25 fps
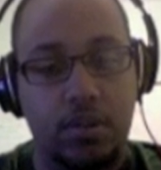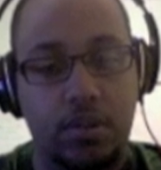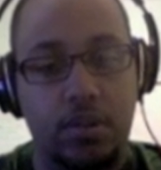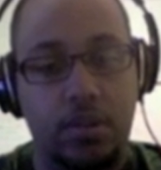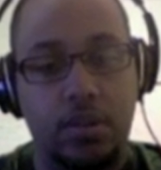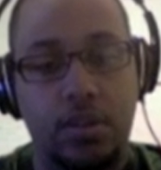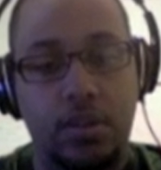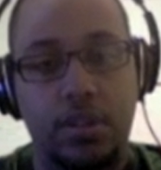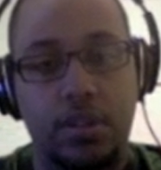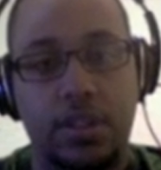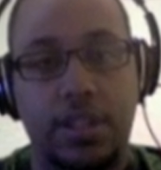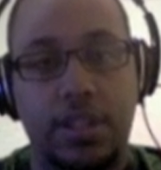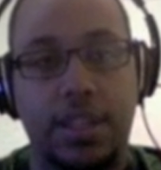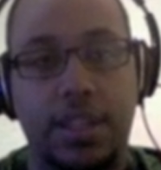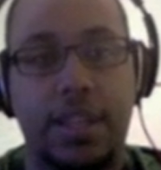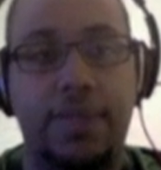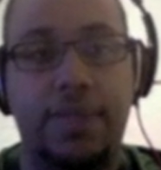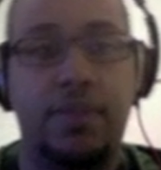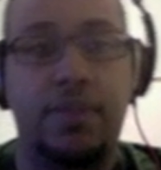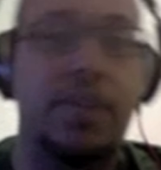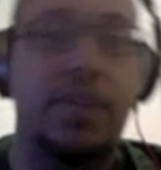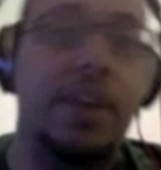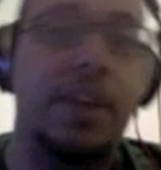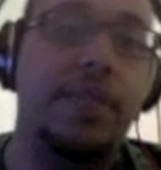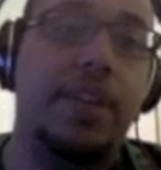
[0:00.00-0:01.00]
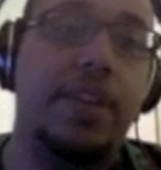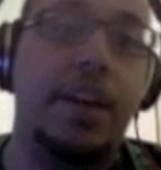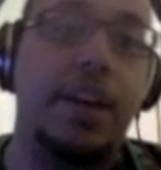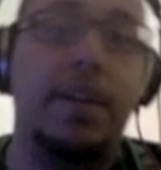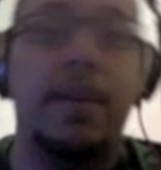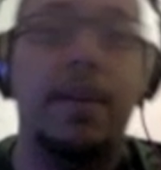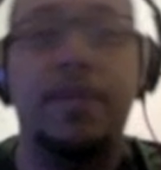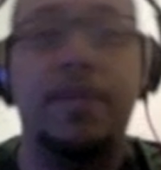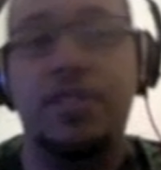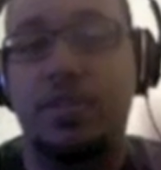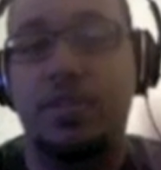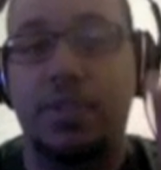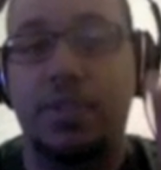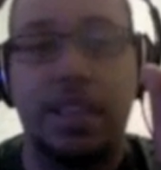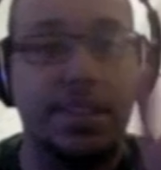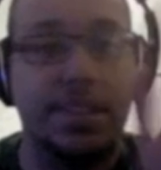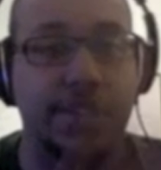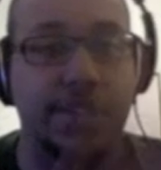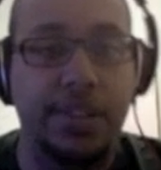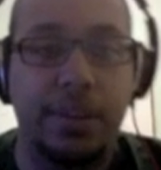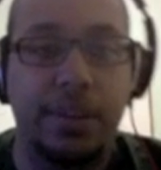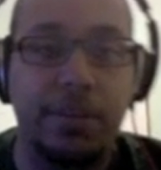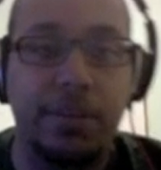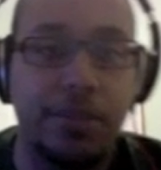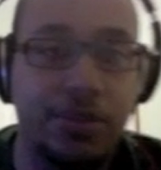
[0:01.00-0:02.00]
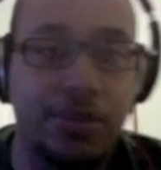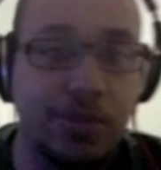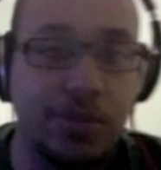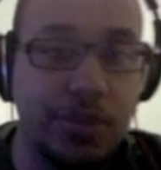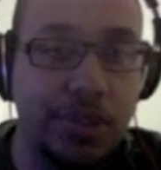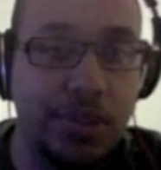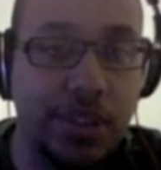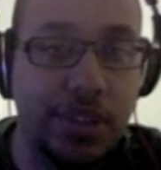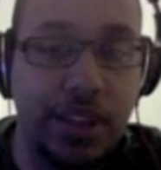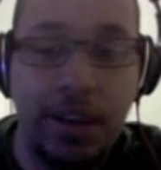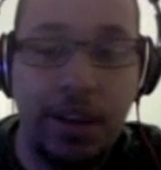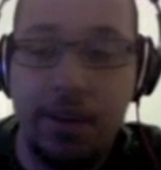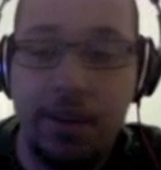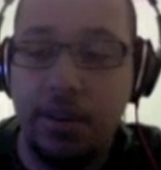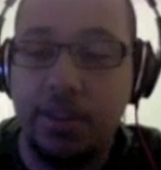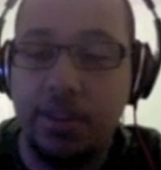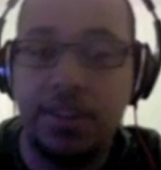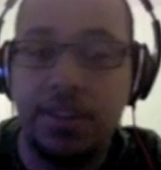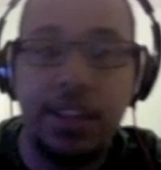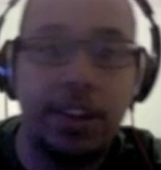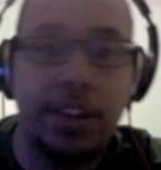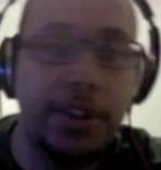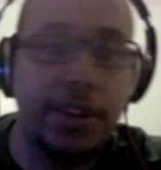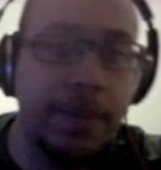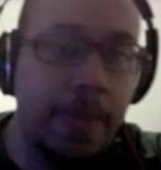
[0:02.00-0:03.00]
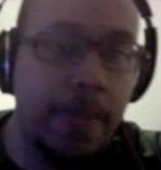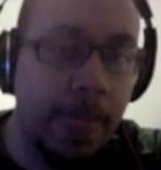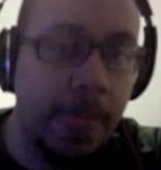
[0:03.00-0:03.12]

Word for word: Set that for five now. I'm just guessing numbers. We'll see how it looks later.